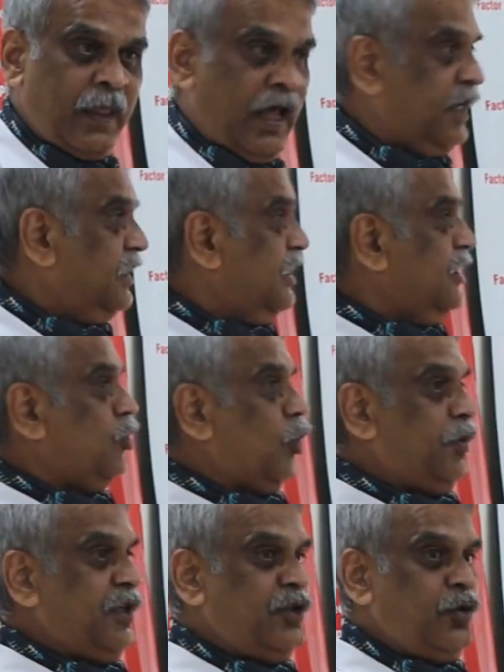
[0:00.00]
And he sees
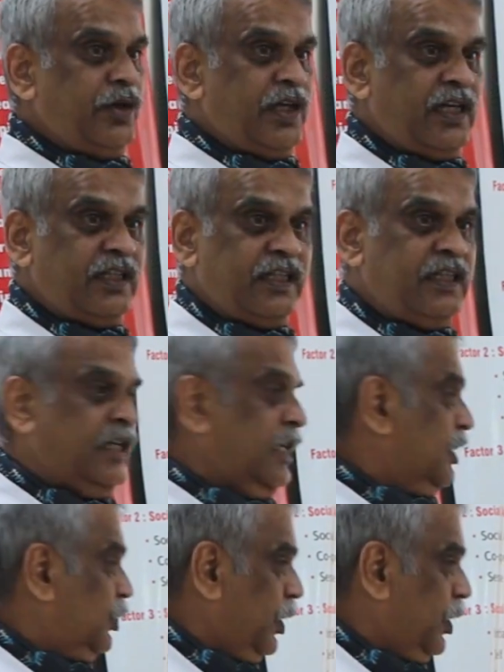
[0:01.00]
nobody is doing anything.